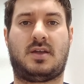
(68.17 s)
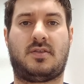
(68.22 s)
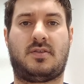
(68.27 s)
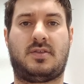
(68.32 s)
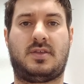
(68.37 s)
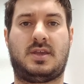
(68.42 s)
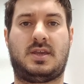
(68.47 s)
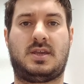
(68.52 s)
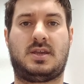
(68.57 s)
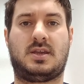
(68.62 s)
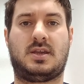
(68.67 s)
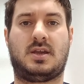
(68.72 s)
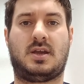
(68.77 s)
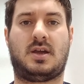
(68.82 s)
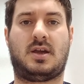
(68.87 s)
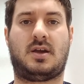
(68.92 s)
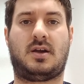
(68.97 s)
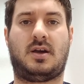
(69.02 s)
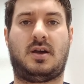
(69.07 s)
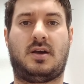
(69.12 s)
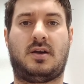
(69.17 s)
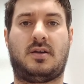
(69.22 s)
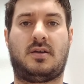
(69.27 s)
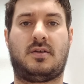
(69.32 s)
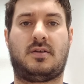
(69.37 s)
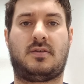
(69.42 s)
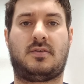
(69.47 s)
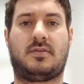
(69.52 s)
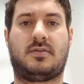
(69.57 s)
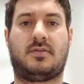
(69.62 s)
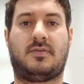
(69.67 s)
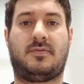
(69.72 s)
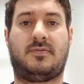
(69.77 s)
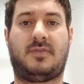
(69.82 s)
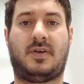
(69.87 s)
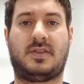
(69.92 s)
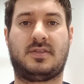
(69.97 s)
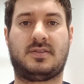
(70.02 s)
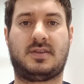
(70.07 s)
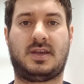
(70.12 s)
the
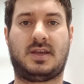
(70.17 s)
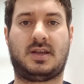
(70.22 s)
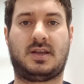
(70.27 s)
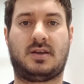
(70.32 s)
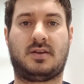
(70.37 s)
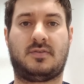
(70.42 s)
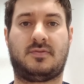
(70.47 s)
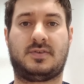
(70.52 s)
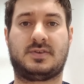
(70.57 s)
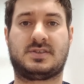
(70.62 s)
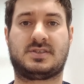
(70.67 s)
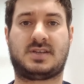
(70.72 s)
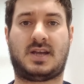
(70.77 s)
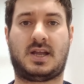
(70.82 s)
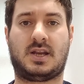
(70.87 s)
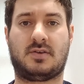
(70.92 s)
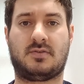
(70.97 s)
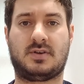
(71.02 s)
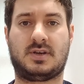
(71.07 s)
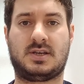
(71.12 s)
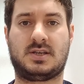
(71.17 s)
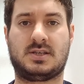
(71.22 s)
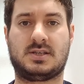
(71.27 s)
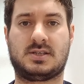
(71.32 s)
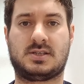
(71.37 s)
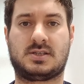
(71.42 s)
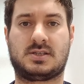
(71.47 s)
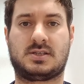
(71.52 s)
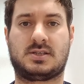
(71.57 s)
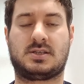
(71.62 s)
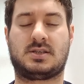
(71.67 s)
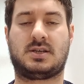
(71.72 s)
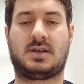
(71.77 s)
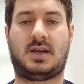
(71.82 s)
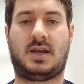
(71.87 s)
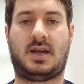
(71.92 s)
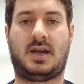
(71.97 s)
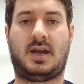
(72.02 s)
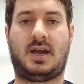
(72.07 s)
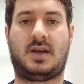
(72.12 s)
funding for salaries
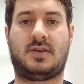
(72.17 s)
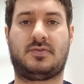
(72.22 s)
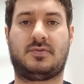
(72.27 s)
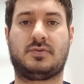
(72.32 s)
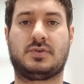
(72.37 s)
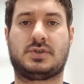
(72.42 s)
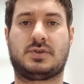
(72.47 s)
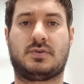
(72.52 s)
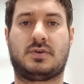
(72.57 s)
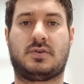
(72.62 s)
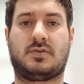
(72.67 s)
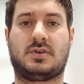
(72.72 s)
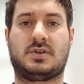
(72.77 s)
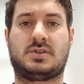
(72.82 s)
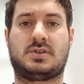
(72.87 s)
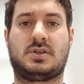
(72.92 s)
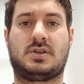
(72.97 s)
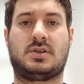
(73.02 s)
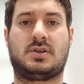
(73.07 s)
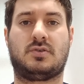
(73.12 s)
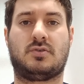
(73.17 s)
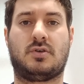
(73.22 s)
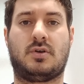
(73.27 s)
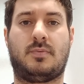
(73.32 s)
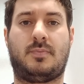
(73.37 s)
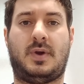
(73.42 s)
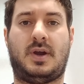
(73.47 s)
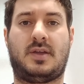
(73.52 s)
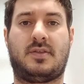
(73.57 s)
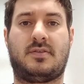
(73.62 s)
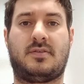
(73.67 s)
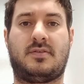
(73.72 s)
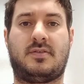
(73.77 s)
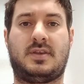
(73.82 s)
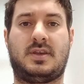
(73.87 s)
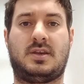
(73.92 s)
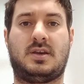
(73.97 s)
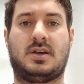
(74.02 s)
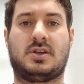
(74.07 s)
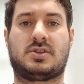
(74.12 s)
has also increased in Europe, and
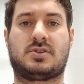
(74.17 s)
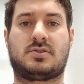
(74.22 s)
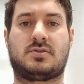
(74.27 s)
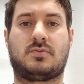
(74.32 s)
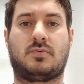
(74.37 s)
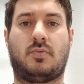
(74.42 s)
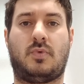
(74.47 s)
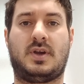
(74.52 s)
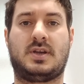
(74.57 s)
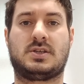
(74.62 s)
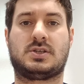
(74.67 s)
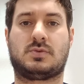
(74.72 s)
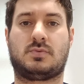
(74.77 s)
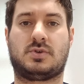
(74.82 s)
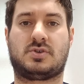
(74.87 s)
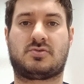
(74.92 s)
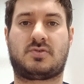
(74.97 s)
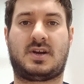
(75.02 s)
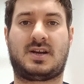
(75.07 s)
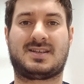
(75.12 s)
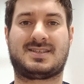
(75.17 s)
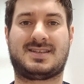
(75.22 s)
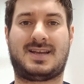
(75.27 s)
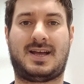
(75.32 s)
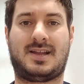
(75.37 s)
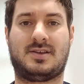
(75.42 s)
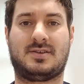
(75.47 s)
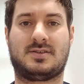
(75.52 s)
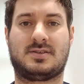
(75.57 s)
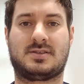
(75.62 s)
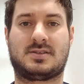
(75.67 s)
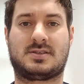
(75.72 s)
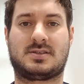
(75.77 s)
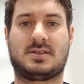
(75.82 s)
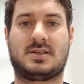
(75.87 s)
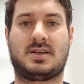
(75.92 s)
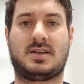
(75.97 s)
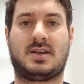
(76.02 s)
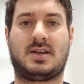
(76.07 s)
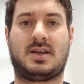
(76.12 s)
the ways to attract talent
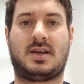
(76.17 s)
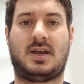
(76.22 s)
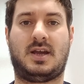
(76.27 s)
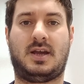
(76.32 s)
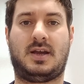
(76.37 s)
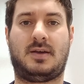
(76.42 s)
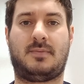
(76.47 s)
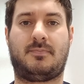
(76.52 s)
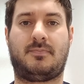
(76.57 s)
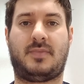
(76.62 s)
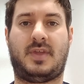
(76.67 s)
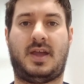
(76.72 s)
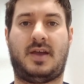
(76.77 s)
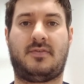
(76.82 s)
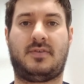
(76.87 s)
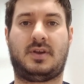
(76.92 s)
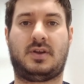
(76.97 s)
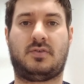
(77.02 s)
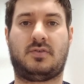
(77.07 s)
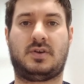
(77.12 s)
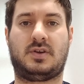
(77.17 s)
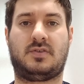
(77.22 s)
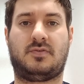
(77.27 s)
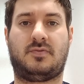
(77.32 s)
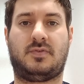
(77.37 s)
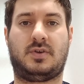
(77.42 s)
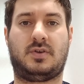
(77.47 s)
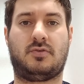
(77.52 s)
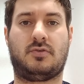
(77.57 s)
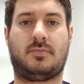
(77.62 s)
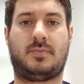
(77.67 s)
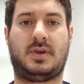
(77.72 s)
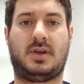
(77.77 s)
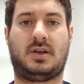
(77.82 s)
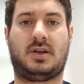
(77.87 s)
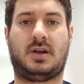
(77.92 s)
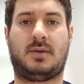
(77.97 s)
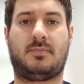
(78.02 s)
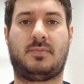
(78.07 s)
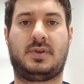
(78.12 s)
have increased for European
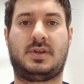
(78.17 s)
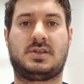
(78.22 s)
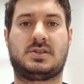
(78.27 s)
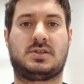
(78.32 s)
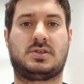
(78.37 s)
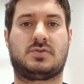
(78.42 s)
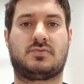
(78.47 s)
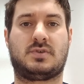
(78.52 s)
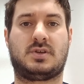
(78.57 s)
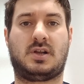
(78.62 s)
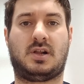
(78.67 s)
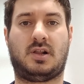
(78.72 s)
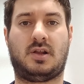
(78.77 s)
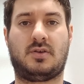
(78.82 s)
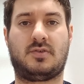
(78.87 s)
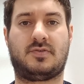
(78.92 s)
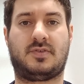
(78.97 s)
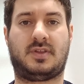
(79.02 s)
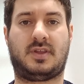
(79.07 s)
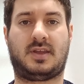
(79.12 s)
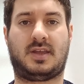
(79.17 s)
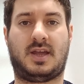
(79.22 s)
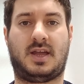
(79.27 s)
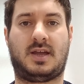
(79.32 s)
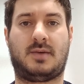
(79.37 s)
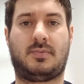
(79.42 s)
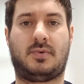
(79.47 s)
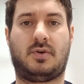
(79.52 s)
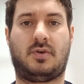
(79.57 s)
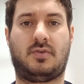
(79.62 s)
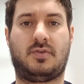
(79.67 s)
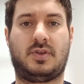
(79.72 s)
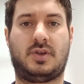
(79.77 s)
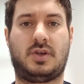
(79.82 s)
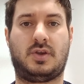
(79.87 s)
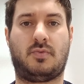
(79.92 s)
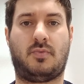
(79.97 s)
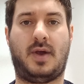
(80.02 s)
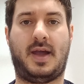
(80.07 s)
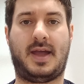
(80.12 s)
companies. It's really closing the gap on the
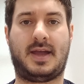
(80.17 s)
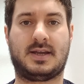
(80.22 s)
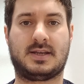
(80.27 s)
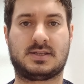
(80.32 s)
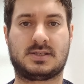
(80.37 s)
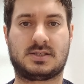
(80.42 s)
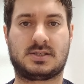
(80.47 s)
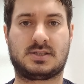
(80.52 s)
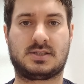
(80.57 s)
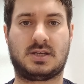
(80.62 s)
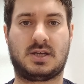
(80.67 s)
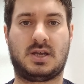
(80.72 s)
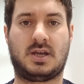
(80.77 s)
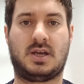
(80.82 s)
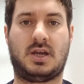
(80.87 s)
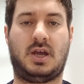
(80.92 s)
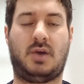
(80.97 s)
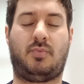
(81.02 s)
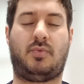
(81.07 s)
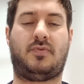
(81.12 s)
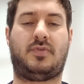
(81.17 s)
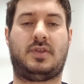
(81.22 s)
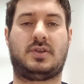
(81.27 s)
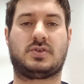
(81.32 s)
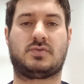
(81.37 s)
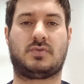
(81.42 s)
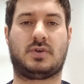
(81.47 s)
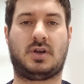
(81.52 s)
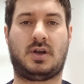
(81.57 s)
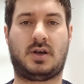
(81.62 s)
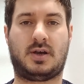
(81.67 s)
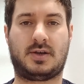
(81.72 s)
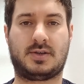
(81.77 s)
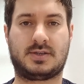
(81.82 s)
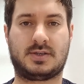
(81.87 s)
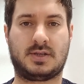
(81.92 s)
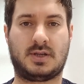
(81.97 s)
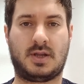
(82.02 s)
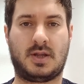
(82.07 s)
US with this regard.